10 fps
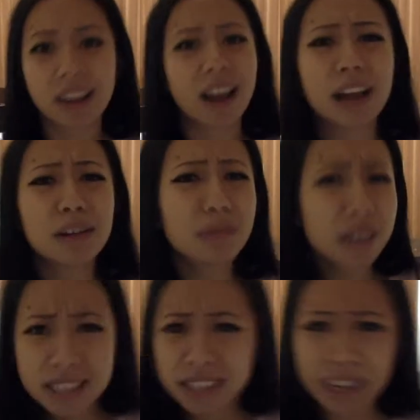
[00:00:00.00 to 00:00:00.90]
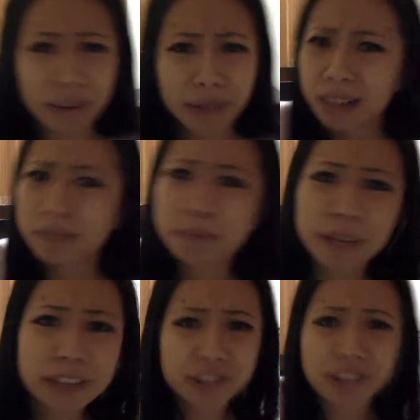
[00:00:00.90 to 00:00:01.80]
I don't want to see a random
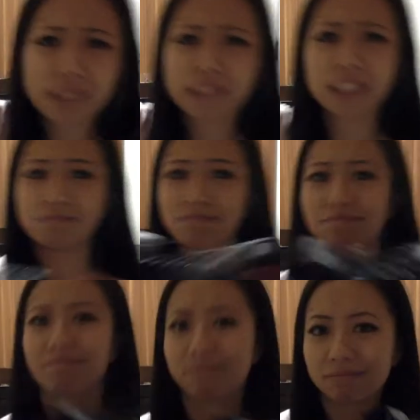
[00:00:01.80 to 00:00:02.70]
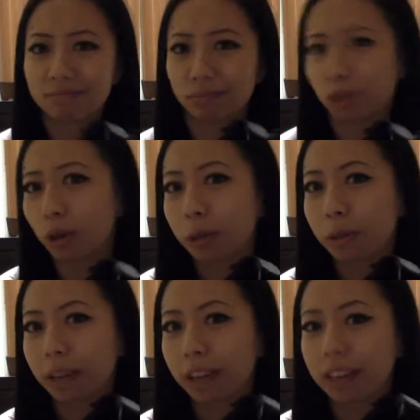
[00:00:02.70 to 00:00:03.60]
picture of a
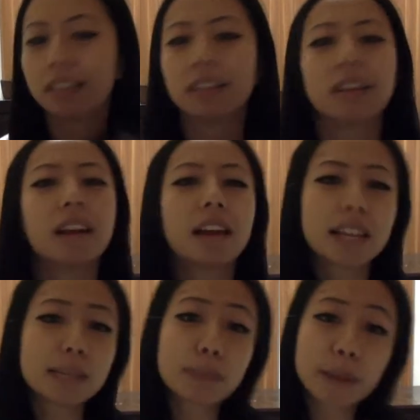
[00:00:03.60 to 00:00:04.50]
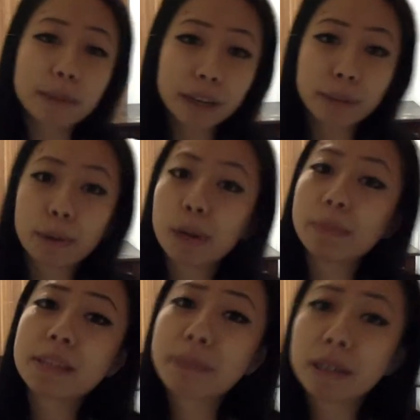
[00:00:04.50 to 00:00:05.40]
rollerblade. Unless maybe your poem
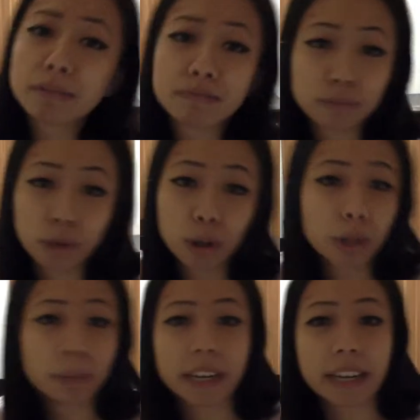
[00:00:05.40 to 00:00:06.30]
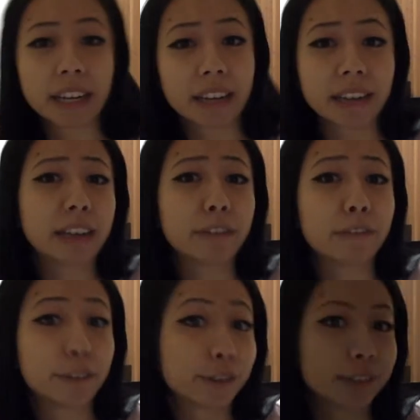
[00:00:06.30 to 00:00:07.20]
is about rollerblading and eating
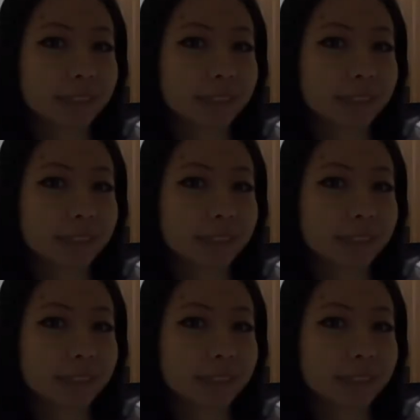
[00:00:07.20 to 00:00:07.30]
fruit.